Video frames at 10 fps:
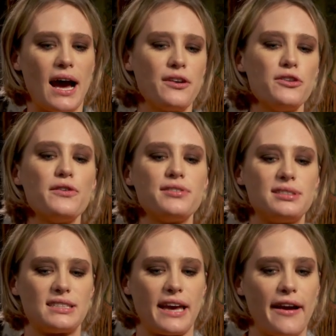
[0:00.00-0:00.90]
I don't know
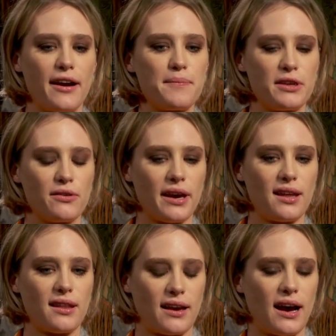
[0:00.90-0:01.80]
scared, but you
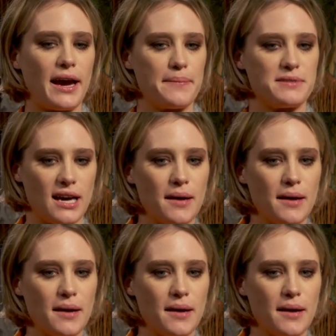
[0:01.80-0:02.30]
get like hyped